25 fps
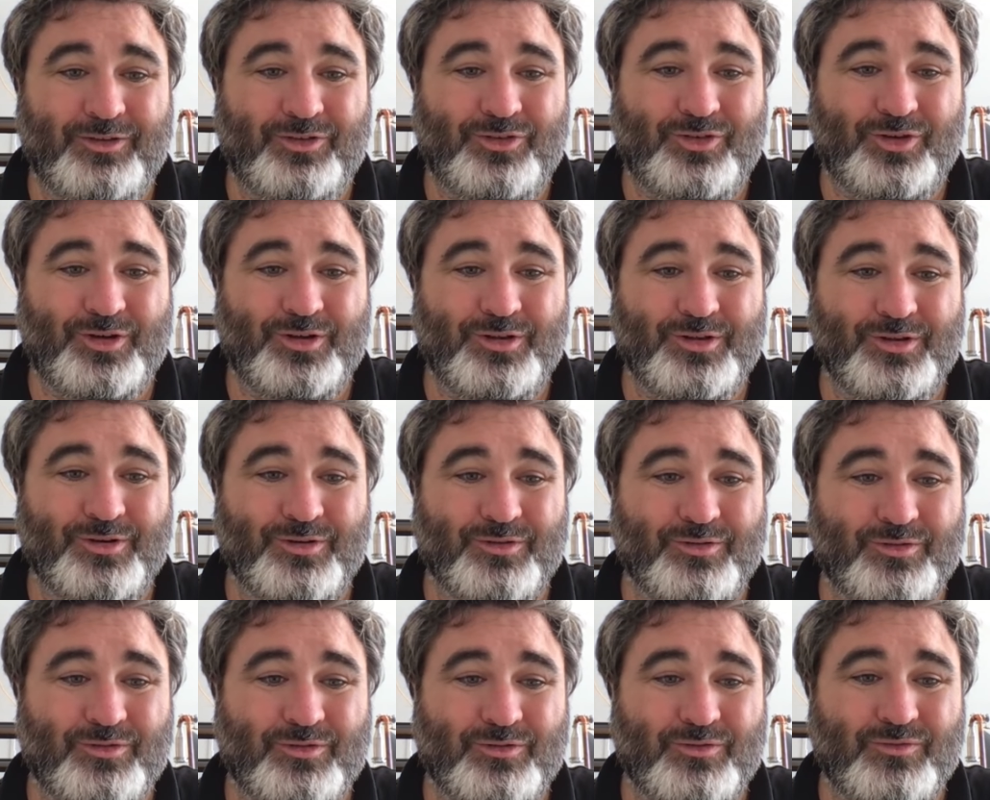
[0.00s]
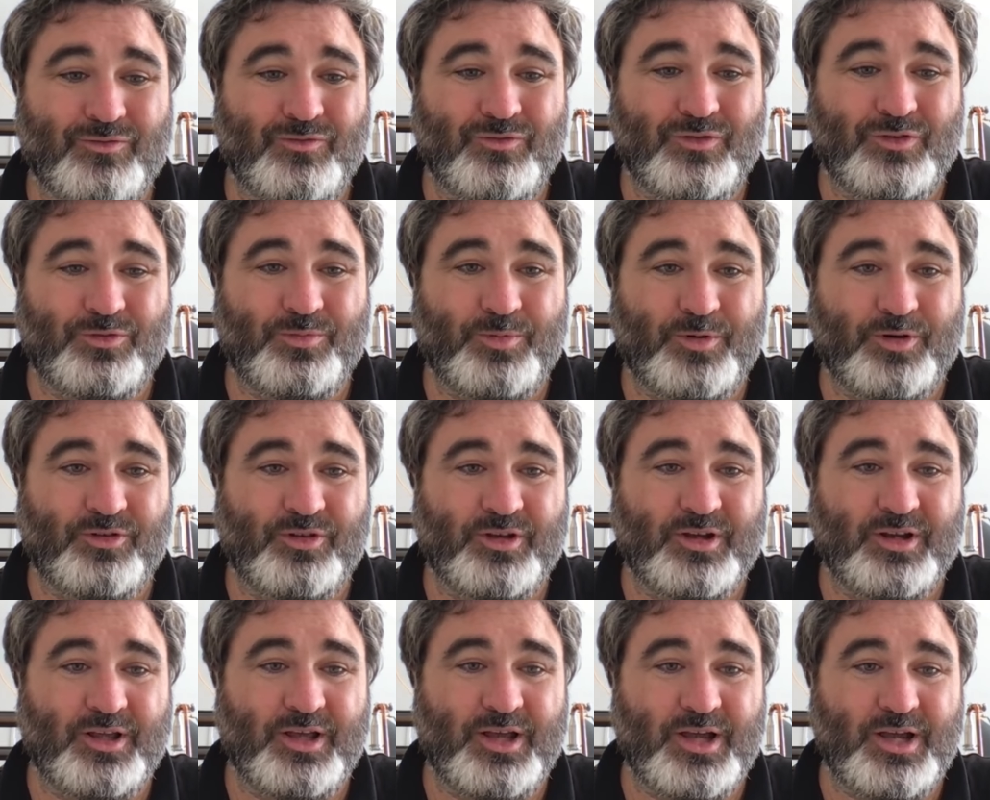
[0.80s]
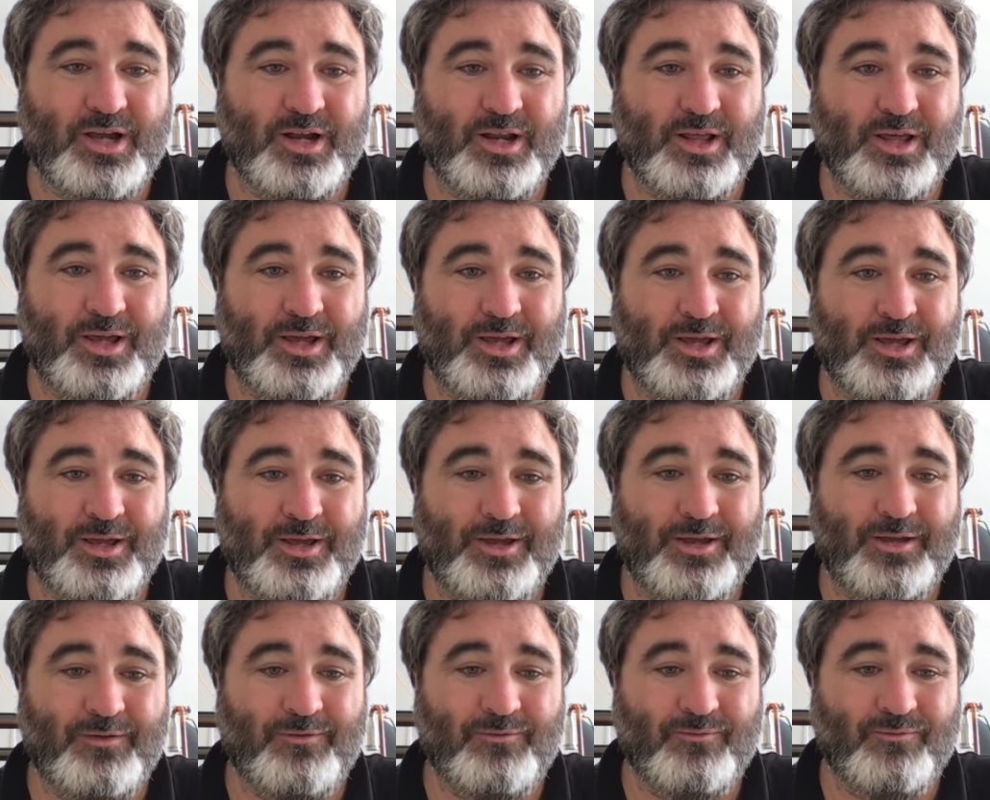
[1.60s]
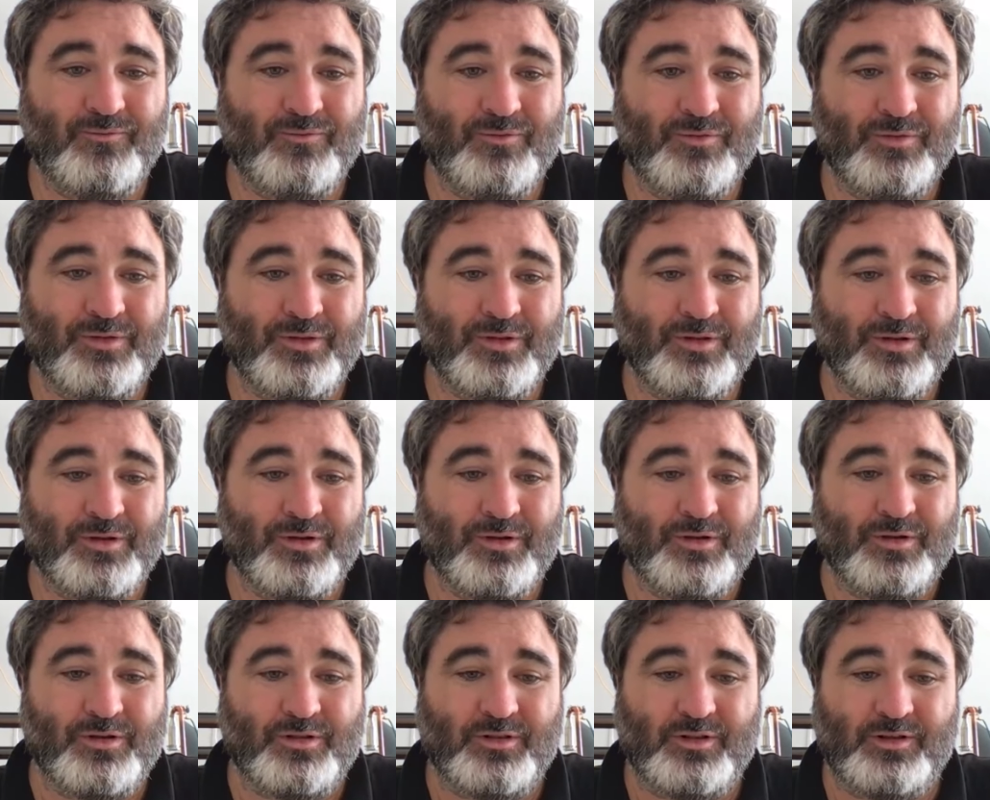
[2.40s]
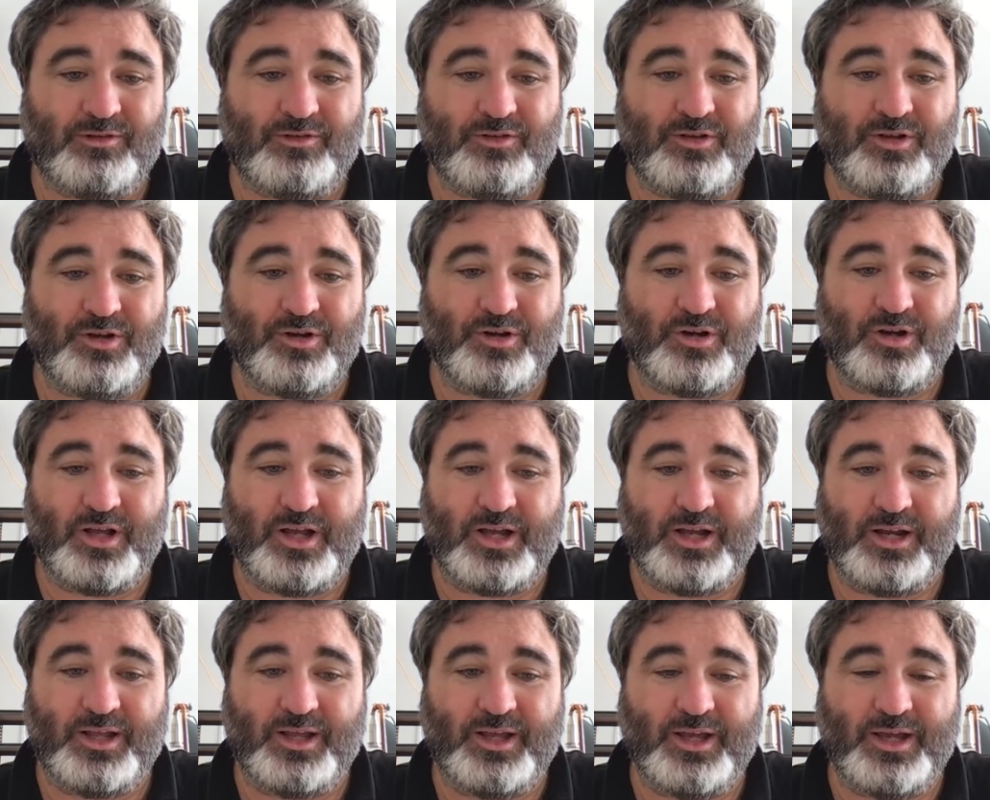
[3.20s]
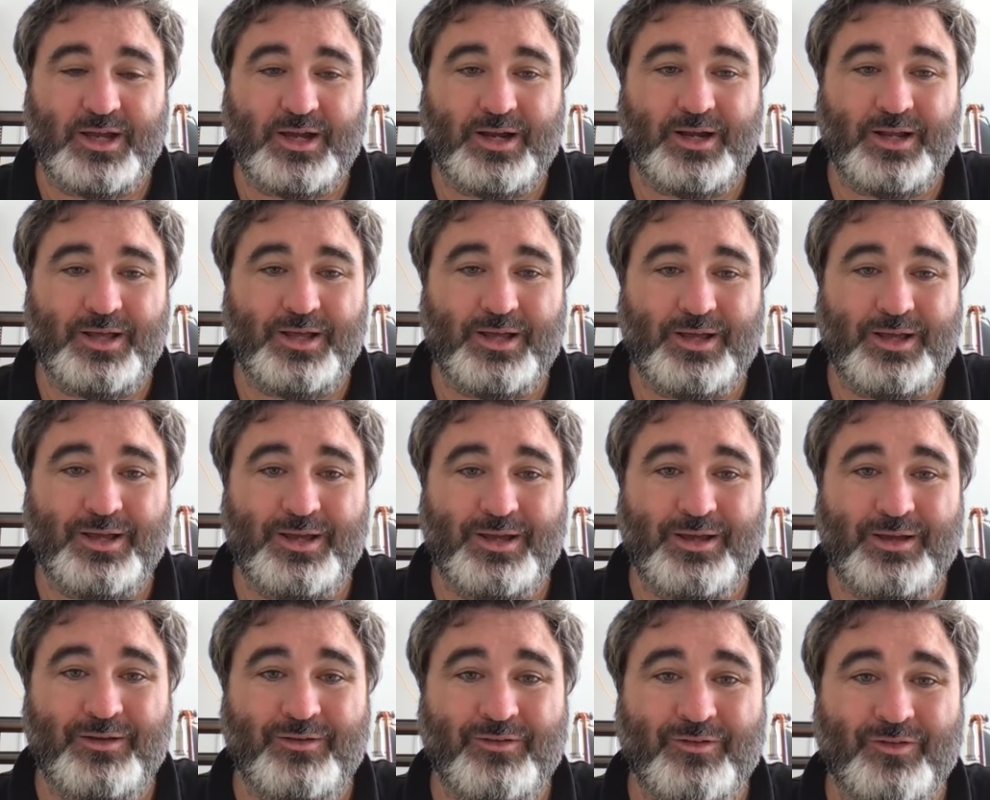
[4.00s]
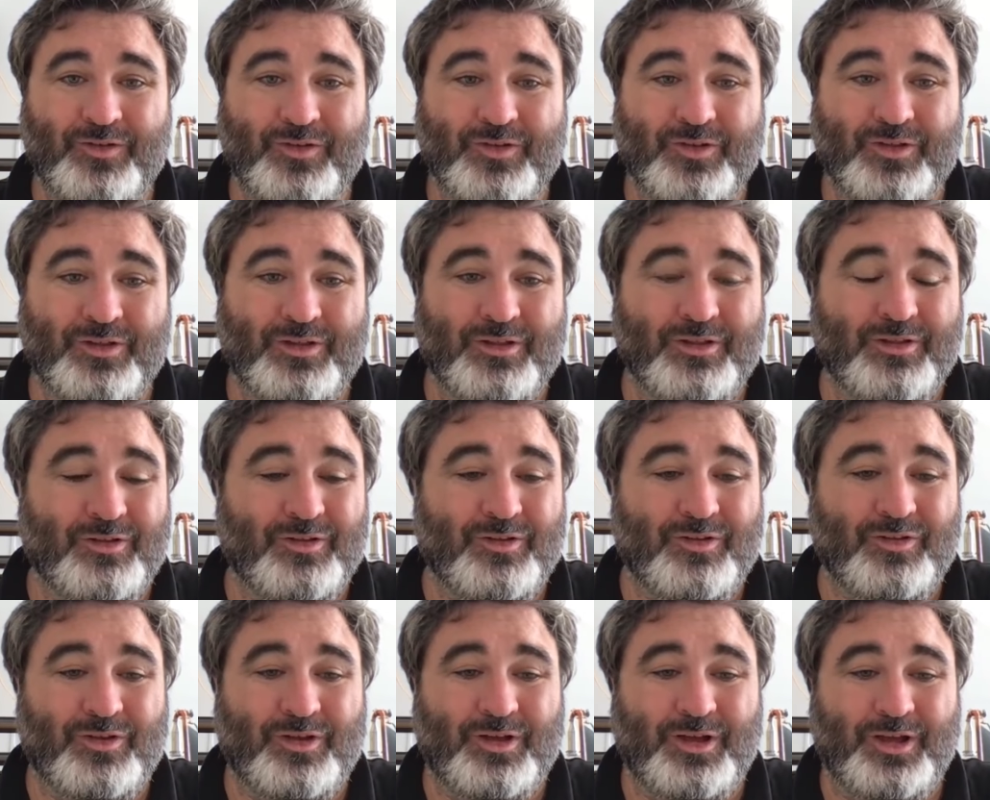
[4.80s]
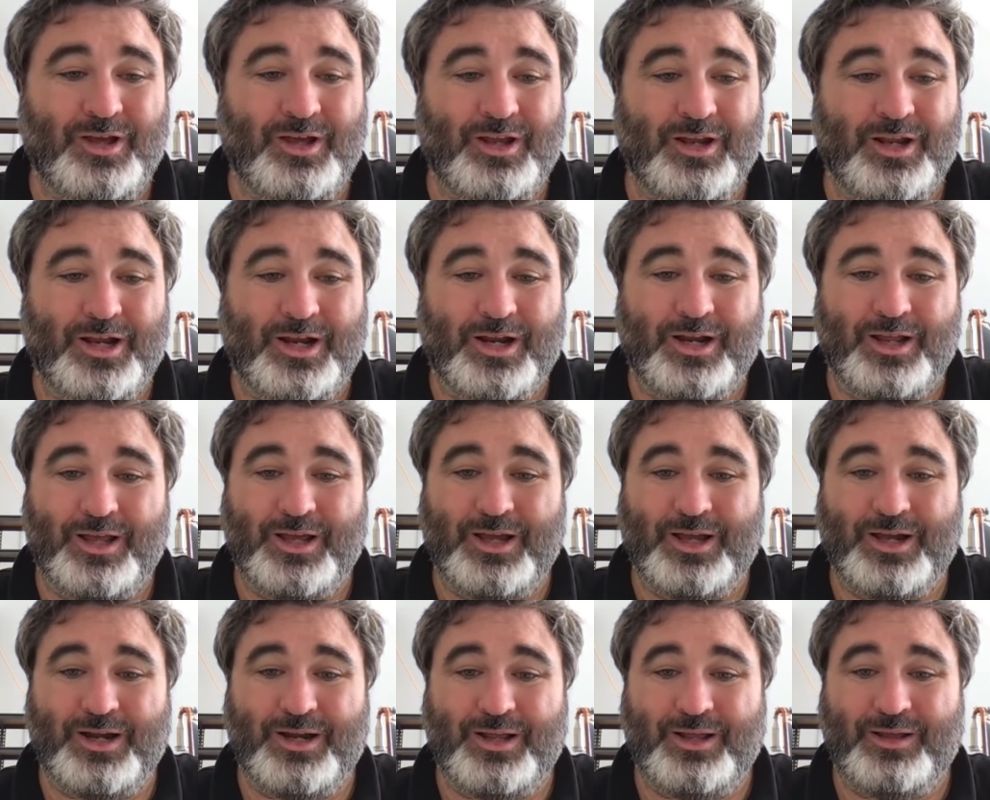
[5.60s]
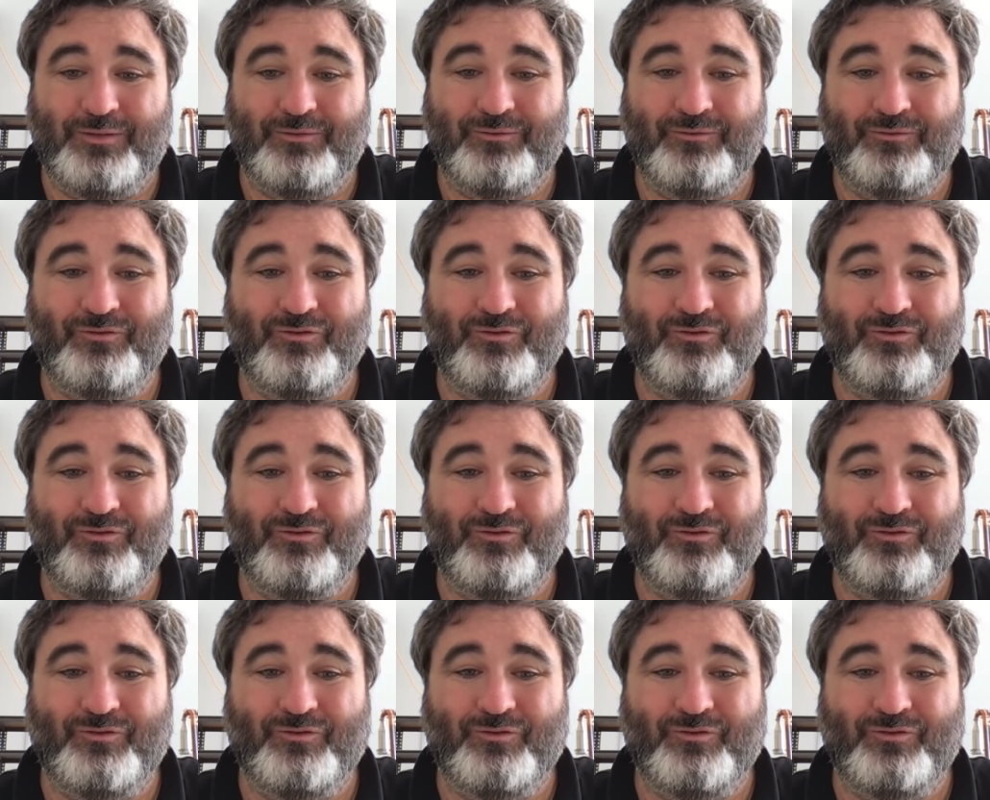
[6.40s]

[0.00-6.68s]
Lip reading: So look, expose 8080, listing on 8080, and 8080.